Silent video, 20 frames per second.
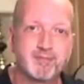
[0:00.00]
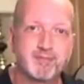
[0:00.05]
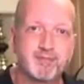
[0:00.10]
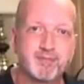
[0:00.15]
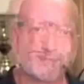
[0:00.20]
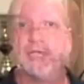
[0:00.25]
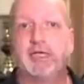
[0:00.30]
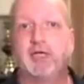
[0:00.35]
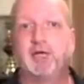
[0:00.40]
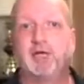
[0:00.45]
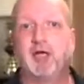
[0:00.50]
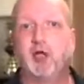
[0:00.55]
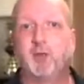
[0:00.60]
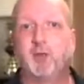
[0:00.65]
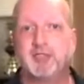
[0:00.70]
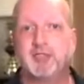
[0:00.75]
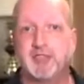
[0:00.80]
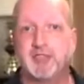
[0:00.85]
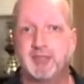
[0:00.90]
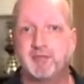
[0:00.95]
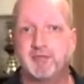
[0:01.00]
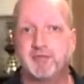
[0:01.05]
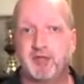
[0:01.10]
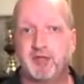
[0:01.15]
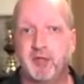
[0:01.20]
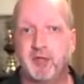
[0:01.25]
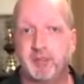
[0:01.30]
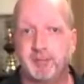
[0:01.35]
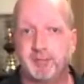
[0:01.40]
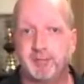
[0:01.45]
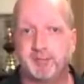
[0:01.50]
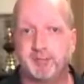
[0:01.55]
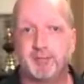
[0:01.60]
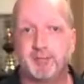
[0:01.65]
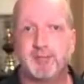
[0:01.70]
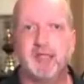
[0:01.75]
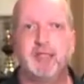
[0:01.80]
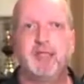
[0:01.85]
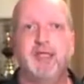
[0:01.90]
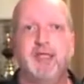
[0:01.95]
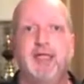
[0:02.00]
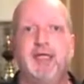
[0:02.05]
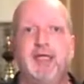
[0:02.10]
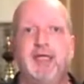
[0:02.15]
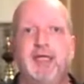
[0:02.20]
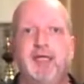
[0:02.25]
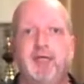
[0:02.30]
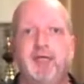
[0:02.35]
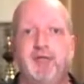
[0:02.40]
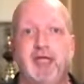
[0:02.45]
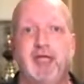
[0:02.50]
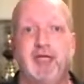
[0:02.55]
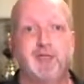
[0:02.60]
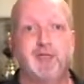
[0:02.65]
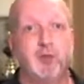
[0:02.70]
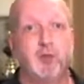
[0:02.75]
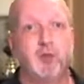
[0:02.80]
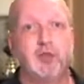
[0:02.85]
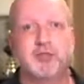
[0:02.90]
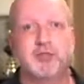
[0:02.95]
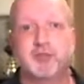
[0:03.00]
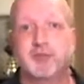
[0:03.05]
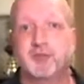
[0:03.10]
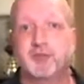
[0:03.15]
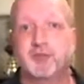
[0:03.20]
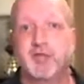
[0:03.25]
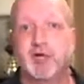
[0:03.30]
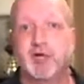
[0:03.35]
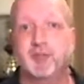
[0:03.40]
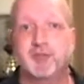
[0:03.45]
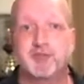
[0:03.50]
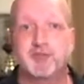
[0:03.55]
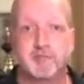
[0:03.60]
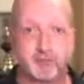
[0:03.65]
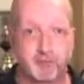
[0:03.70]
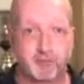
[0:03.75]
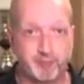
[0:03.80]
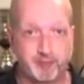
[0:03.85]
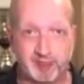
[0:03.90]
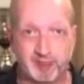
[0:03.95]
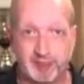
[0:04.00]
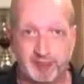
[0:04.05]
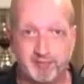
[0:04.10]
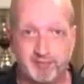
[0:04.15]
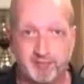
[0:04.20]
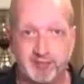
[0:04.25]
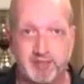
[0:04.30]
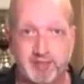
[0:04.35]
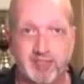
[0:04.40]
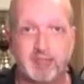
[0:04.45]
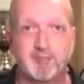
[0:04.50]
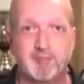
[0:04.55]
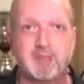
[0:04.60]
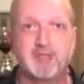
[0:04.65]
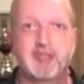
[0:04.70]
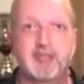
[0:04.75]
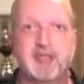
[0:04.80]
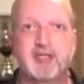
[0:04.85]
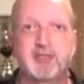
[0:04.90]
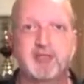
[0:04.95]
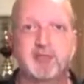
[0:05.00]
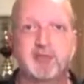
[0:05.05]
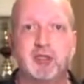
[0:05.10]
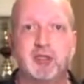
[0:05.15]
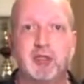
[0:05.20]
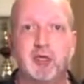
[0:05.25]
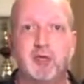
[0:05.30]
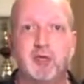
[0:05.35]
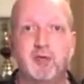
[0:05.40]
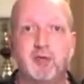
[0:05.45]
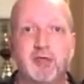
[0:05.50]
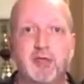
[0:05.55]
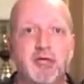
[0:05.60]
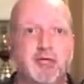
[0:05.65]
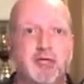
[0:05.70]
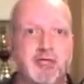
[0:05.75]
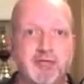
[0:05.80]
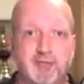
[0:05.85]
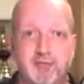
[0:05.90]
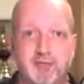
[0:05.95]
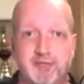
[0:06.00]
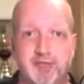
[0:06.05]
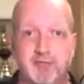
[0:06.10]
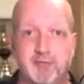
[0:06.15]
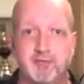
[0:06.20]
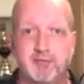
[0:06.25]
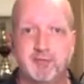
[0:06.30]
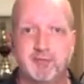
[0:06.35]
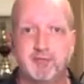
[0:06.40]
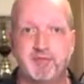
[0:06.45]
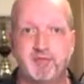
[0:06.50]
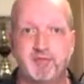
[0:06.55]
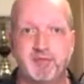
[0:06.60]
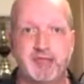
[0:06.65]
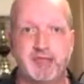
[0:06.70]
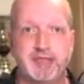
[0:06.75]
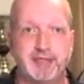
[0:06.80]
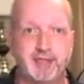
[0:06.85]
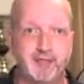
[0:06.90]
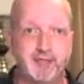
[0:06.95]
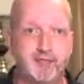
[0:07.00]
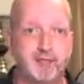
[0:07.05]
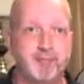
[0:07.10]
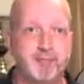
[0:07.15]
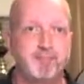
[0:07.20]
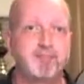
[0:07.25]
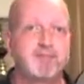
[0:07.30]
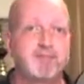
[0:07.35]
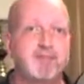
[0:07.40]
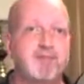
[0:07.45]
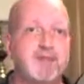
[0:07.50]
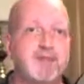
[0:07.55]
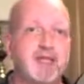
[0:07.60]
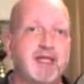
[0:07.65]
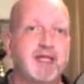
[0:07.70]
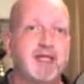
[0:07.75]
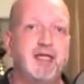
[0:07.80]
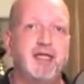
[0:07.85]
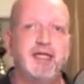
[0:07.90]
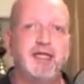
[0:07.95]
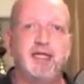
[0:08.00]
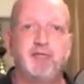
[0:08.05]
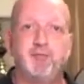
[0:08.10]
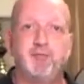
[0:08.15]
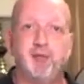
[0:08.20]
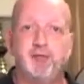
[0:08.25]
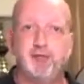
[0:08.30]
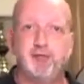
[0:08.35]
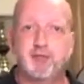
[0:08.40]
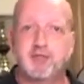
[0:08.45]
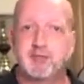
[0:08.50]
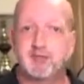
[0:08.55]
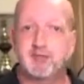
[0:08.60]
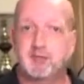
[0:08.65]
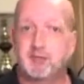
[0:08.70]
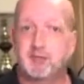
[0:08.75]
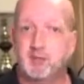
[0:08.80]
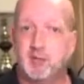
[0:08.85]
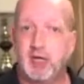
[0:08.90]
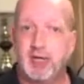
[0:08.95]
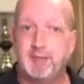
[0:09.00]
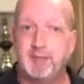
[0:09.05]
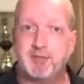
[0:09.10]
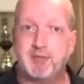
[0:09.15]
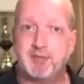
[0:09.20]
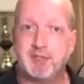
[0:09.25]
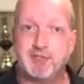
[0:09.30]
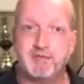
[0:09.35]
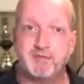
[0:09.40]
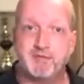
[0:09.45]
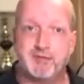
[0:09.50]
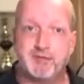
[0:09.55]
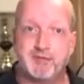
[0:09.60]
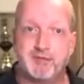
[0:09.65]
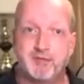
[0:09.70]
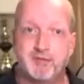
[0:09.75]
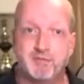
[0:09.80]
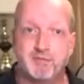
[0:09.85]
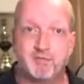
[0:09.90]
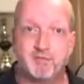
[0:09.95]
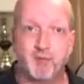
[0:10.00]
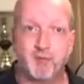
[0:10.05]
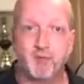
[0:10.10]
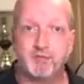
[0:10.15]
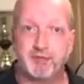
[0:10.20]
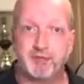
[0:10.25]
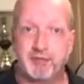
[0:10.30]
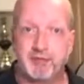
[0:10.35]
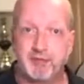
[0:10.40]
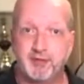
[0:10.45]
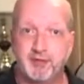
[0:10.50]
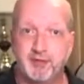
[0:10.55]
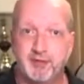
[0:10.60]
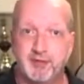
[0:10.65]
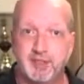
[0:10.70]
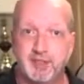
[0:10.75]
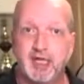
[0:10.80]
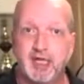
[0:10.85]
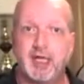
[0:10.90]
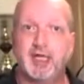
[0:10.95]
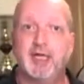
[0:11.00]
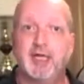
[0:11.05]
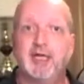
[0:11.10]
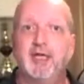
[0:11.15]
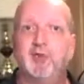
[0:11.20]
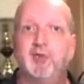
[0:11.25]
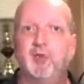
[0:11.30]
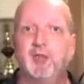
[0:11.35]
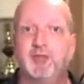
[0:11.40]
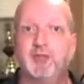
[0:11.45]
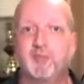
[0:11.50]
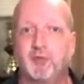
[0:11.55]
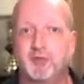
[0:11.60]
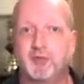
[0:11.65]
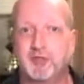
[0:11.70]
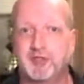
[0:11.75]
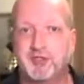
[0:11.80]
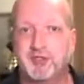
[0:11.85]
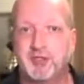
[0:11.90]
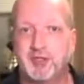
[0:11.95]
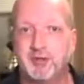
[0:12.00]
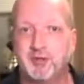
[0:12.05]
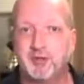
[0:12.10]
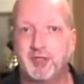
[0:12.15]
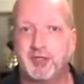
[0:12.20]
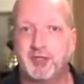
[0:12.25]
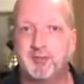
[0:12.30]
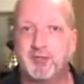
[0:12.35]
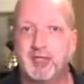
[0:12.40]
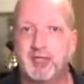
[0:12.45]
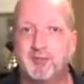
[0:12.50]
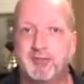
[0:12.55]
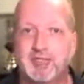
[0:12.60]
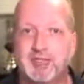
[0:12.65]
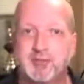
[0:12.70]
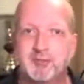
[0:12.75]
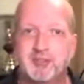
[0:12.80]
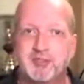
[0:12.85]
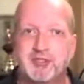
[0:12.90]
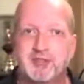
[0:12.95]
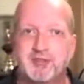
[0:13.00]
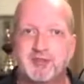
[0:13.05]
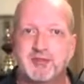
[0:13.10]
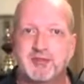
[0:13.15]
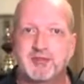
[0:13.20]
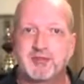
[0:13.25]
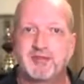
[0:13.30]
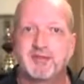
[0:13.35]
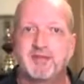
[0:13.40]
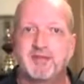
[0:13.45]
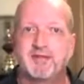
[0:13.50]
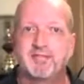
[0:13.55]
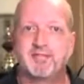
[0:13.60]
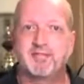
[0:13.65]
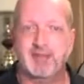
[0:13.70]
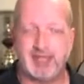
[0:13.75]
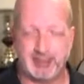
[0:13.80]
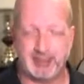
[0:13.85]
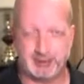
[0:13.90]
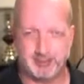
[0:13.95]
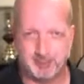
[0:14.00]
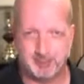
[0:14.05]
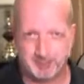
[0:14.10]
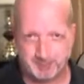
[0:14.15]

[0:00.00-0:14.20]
Again, I hope these tips have helped you. If you have any questions or comments, feel free to leave them in the comment section below. Give a thumbs up if you like this. And feel free to subscribe to this video for more videos, and we'll look forward to seeing you in upcoming episodes. Thank you.